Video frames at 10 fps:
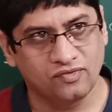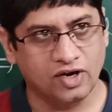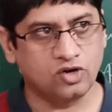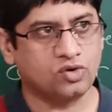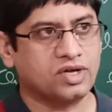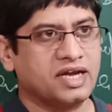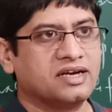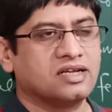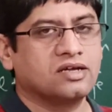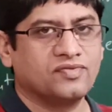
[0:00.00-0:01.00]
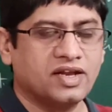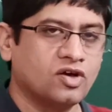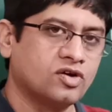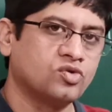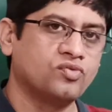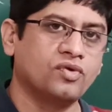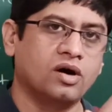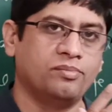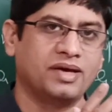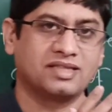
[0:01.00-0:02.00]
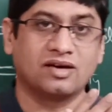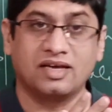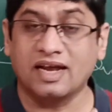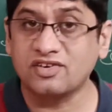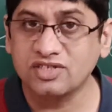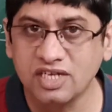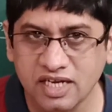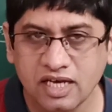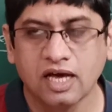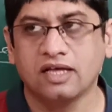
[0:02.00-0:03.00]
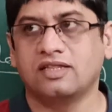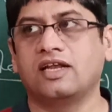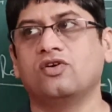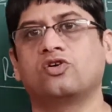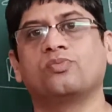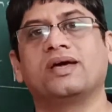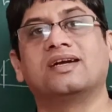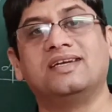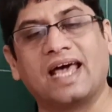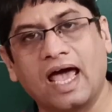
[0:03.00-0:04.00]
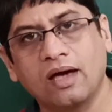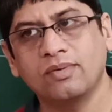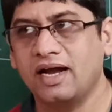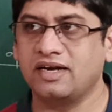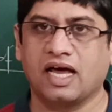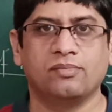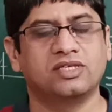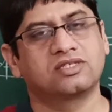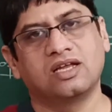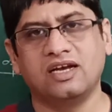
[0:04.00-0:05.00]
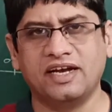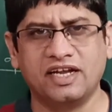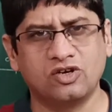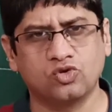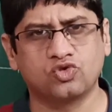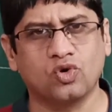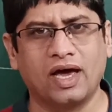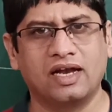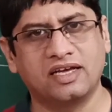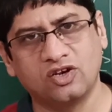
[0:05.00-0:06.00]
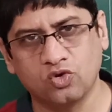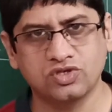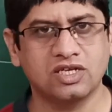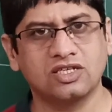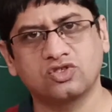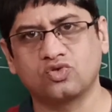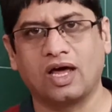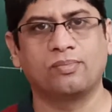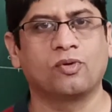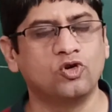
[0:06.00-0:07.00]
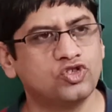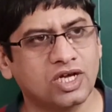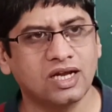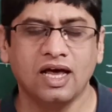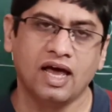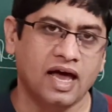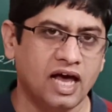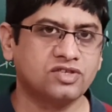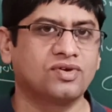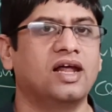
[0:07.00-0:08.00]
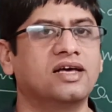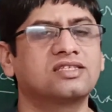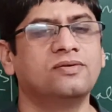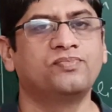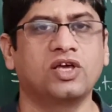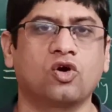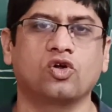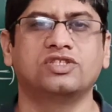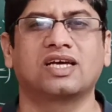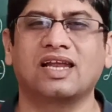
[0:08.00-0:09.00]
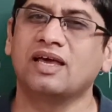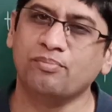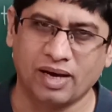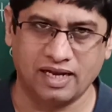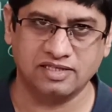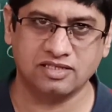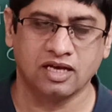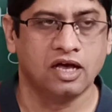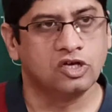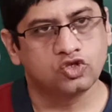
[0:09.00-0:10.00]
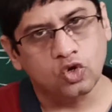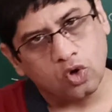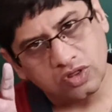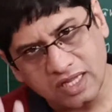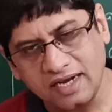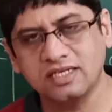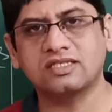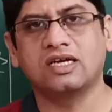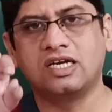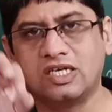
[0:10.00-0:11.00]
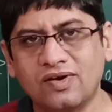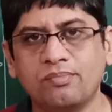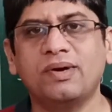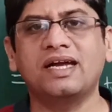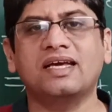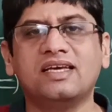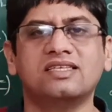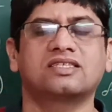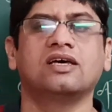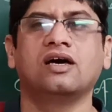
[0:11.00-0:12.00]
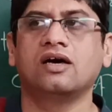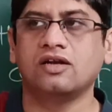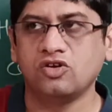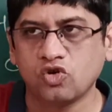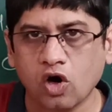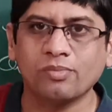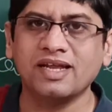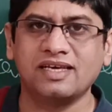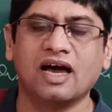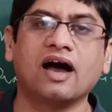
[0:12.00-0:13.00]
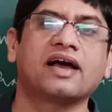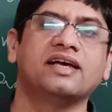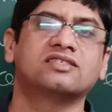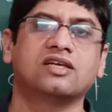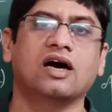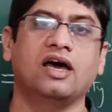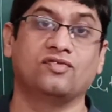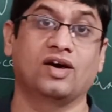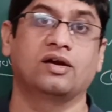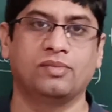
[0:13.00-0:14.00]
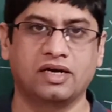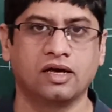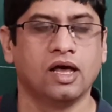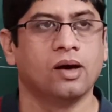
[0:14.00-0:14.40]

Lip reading: When you have to make the electricity, then you have to make dam, and dam is leading to soil erosion, soil pollution, as well as ecological imbalance. So that is, development is normally against the environment.